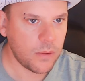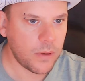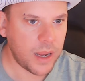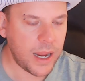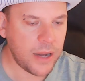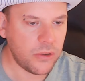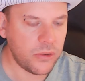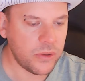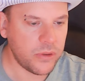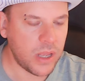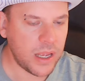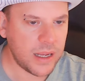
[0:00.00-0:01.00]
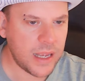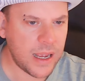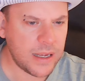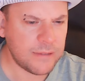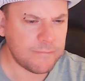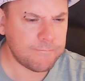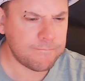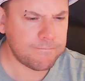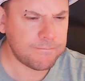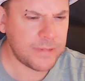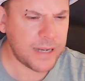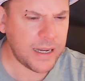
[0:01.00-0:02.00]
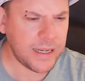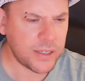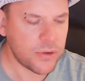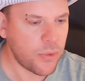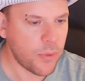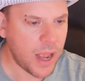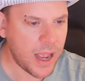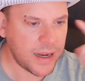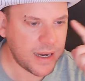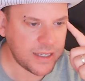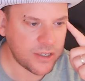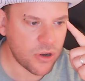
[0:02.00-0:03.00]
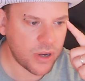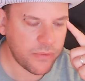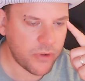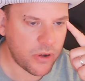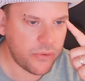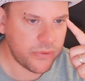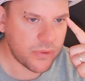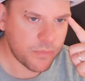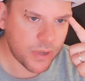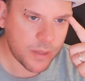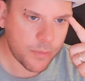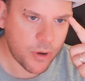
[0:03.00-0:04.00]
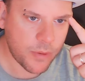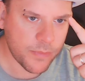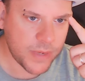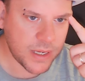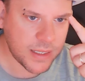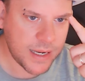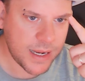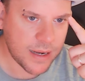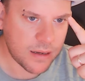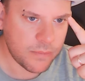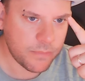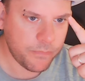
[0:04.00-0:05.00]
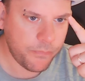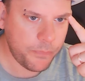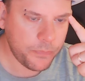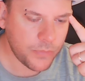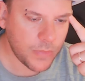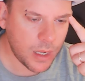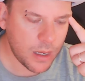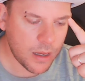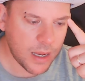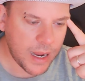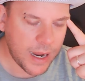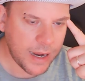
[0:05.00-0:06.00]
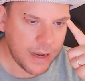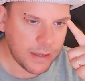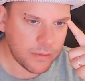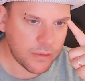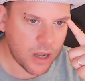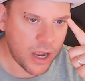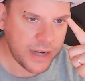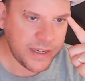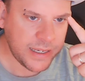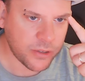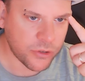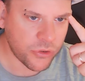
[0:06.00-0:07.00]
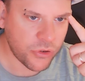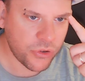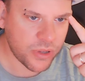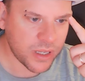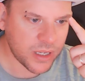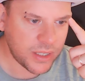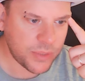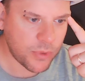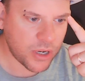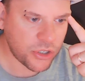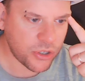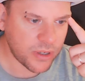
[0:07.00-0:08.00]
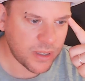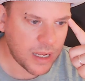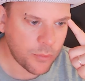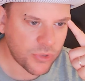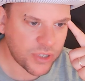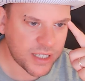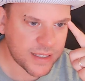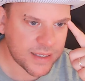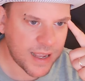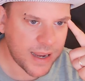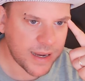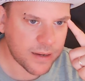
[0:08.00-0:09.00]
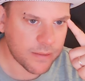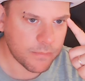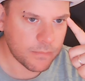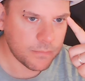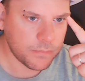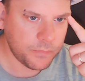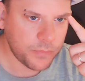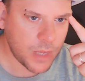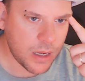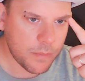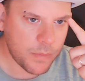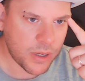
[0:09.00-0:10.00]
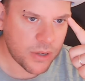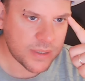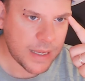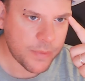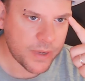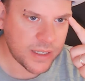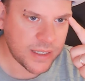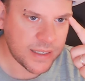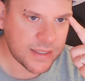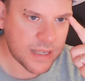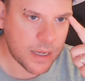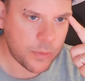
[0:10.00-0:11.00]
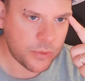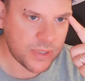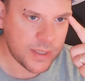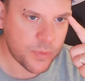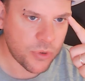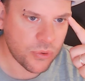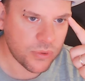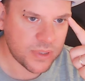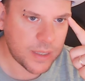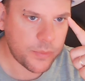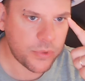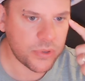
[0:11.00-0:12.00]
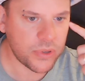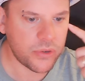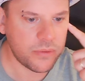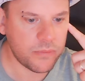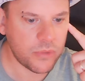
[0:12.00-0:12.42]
handle, get his knight involved. But the problem is here, and I didn't do this. What I should have done was just take, because that means he just doubles his pawns up on the